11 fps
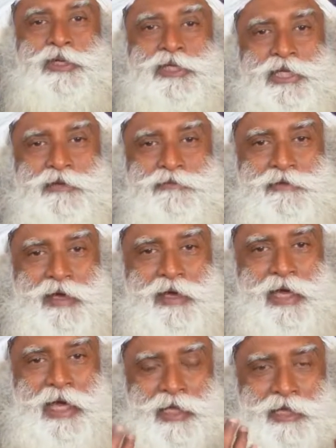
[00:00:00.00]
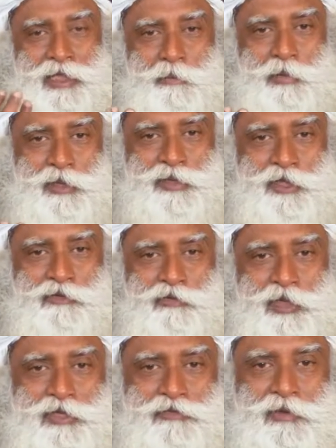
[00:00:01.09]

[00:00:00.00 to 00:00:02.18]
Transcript: to receive… anything positive means